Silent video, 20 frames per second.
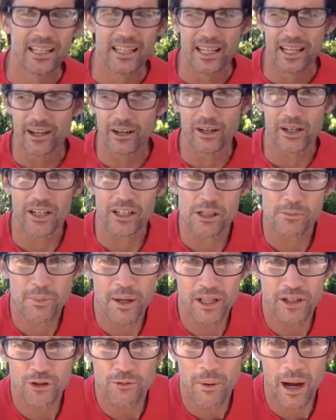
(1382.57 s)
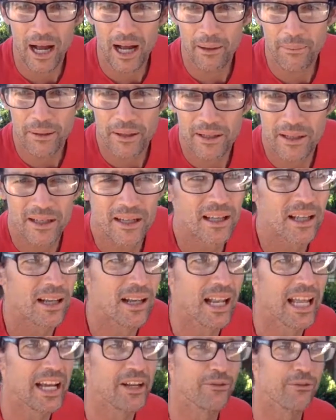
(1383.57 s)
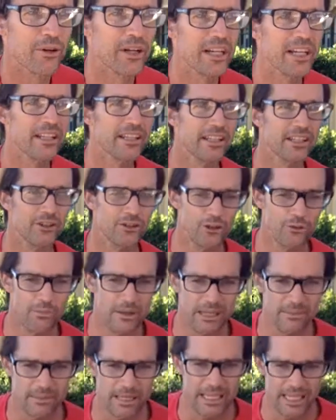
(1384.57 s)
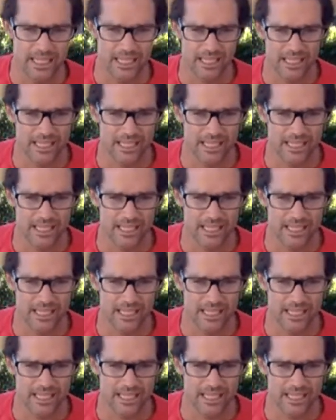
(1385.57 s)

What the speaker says: Erica SpongeBob Landry, did you beat me?